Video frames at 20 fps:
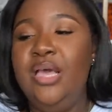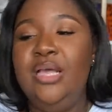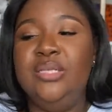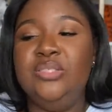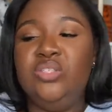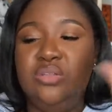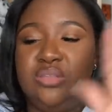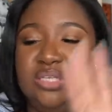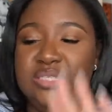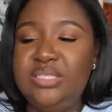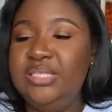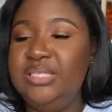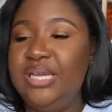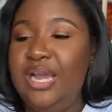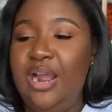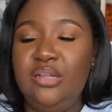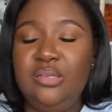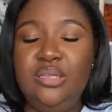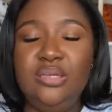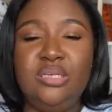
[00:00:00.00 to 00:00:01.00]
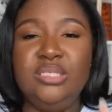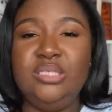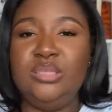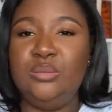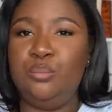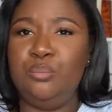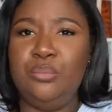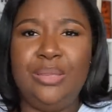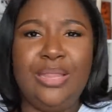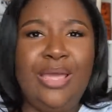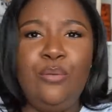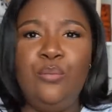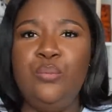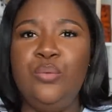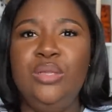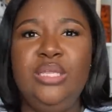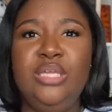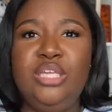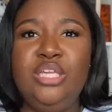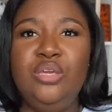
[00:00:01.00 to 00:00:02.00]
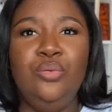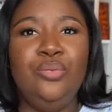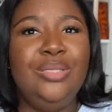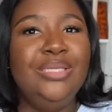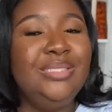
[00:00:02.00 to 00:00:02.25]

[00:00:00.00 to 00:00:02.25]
So this entire look is like really cute.